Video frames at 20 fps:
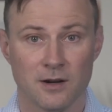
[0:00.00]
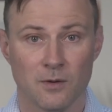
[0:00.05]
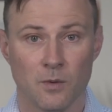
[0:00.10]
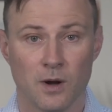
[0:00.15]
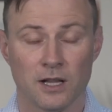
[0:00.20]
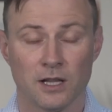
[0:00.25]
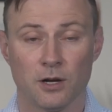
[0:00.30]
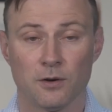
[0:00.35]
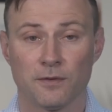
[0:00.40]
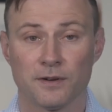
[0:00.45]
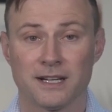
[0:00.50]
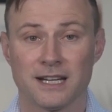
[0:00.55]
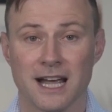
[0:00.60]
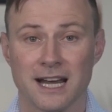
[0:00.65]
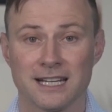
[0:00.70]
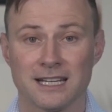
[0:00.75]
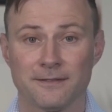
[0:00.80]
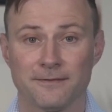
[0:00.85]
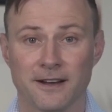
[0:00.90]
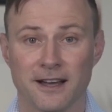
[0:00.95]
while over
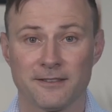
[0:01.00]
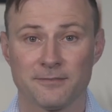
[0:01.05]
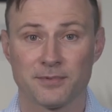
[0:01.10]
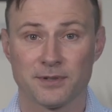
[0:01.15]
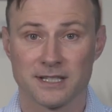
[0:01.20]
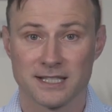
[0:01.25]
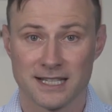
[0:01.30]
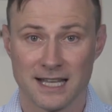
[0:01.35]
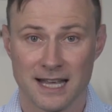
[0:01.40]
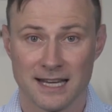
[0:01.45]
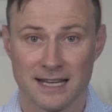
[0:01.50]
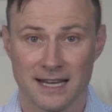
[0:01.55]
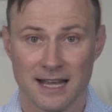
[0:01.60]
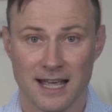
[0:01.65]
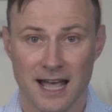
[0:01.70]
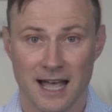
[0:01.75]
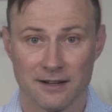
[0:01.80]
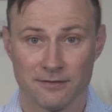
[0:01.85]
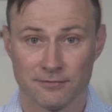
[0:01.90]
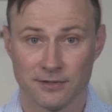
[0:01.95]
95%
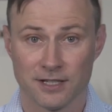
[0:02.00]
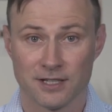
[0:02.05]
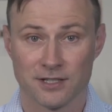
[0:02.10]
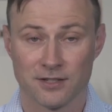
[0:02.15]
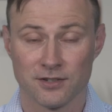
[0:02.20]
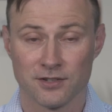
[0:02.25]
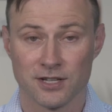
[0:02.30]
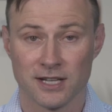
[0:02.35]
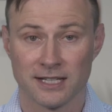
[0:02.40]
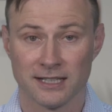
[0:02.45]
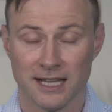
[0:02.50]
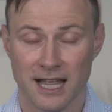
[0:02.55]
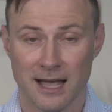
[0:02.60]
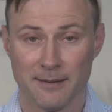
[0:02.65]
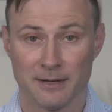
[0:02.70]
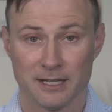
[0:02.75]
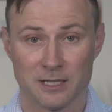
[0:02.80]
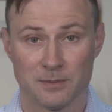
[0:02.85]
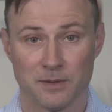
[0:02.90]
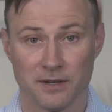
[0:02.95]
had research and
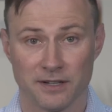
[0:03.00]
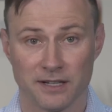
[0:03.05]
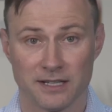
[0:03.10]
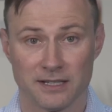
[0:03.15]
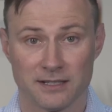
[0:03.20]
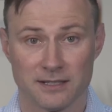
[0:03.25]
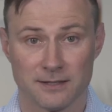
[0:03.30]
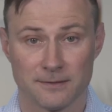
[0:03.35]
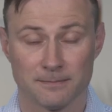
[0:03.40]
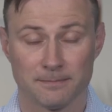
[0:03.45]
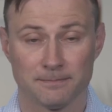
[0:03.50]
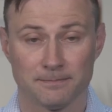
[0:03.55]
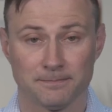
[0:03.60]
lab experience.